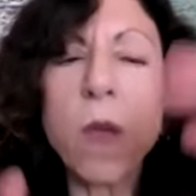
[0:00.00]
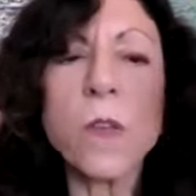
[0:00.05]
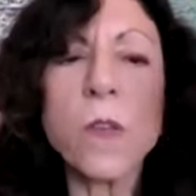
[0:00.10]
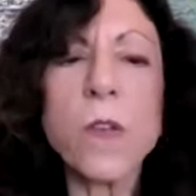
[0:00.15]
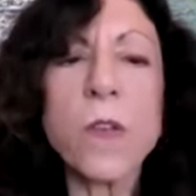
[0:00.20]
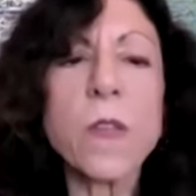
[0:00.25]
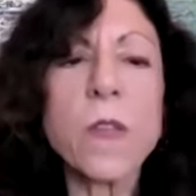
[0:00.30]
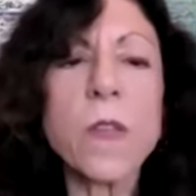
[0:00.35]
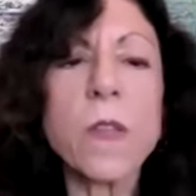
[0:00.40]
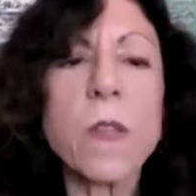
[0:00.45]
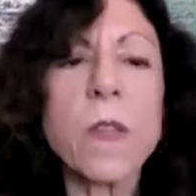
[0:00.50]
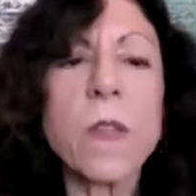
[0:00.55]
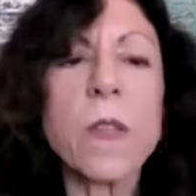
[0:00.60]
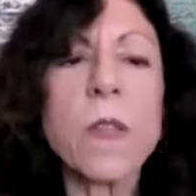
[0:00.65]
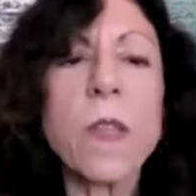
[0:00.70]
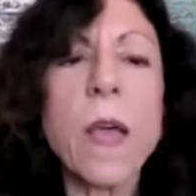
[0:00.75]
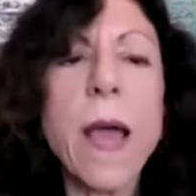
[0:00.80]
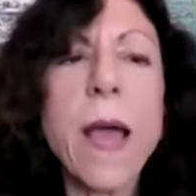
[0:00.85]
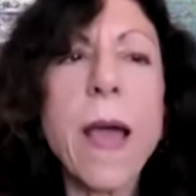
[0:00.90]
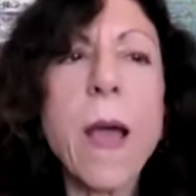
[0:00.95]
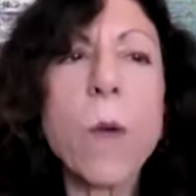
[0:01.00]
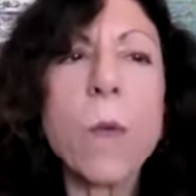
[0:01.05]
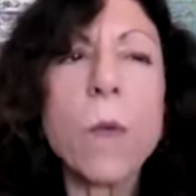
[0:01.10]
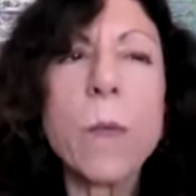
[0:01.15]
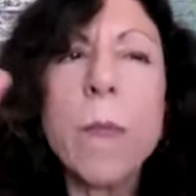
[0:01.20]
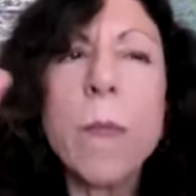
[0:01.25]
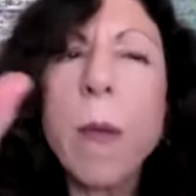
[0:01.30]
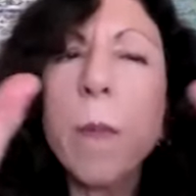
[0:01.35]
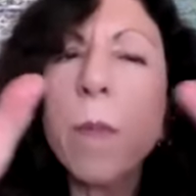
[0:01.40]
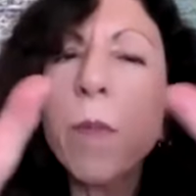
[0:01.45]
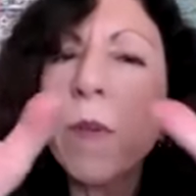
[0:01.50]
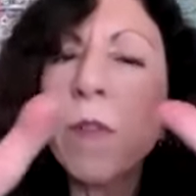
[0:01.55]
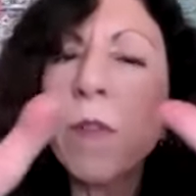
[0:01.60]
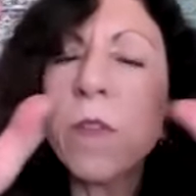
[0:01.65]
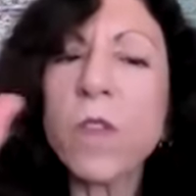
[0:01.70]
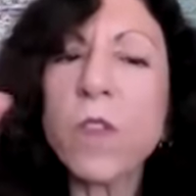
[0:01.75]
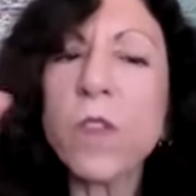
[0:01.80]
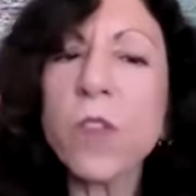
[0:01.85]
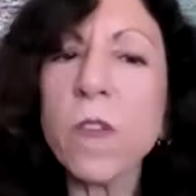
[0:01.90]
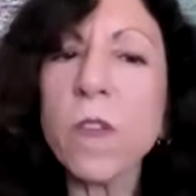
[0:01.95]
just allow. Remember,
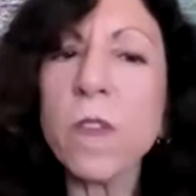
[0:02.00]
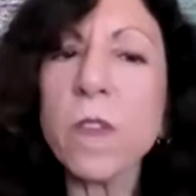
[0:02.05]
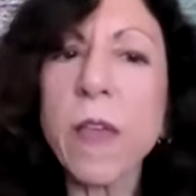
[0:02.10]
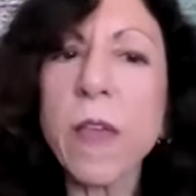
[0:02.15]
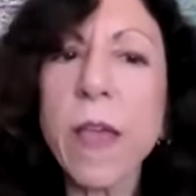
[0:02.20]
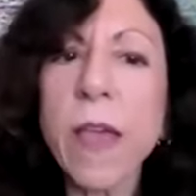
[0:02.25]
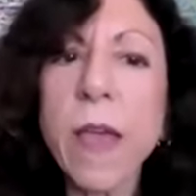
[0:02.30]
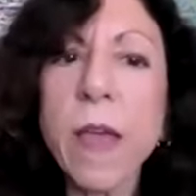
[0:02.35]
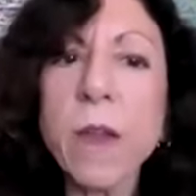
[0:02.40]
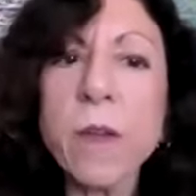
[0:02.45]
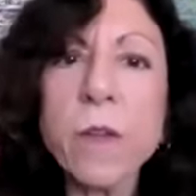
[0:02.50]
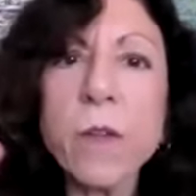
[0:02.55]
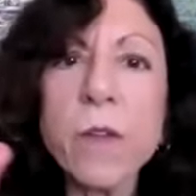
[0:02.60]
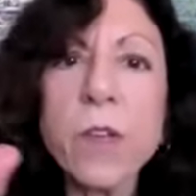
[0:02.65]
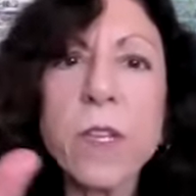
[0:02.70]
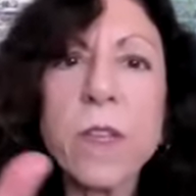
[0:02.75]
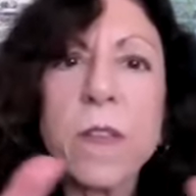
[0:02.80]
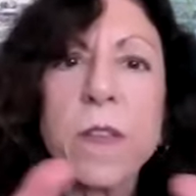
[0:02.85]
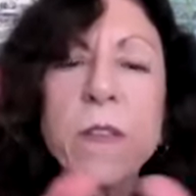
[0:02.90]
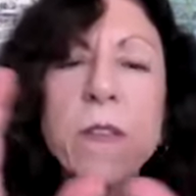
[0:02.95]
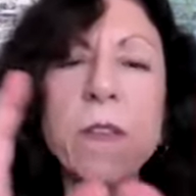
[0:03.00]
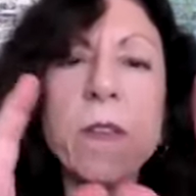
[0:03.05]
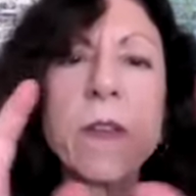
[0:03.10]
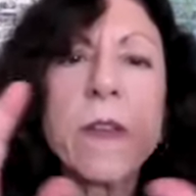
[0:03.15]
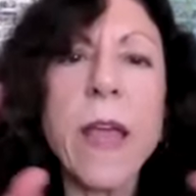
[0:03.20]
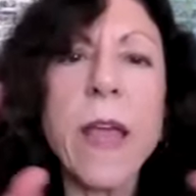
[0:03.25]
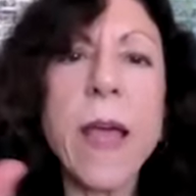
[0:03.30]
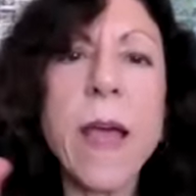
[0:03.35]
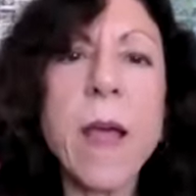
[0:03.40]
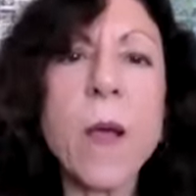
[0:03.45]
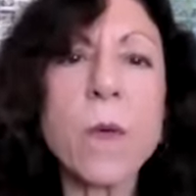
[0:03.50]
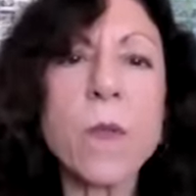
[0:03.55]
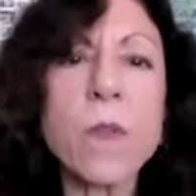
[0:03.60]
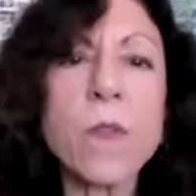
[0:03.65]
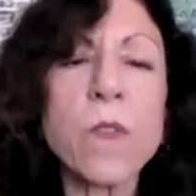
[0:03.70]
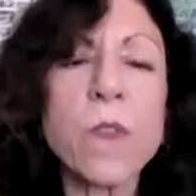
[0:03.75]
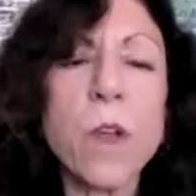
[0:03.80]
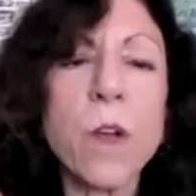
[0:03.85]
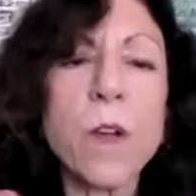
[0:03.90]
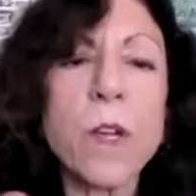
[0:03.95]
it's just energy that's now
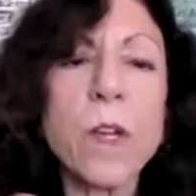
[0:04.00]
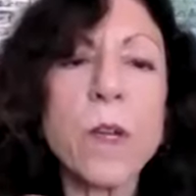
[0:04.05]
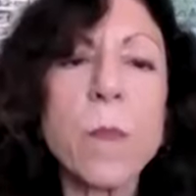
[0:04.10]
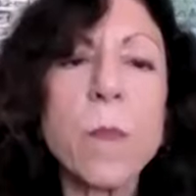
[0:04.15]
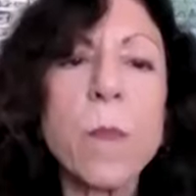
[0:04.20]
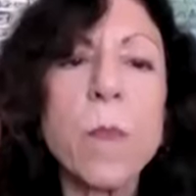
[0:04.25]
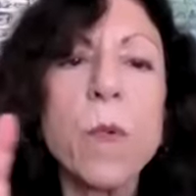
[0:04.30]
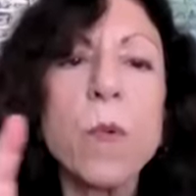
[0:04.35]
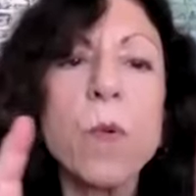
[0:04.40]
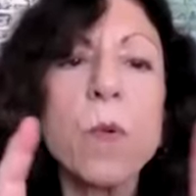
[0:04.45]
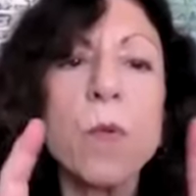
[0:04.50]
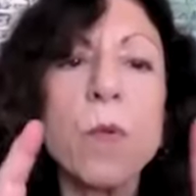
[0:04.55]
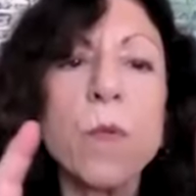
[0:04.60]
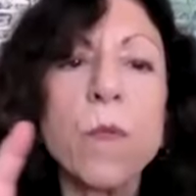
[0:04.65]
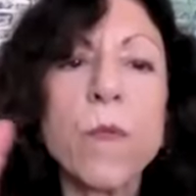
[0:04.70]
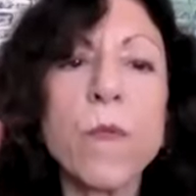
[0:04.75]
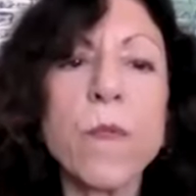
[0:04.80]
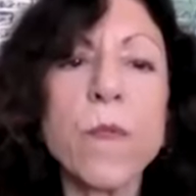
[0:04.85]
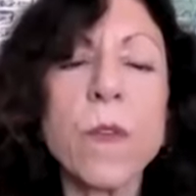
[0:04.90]
starting to move.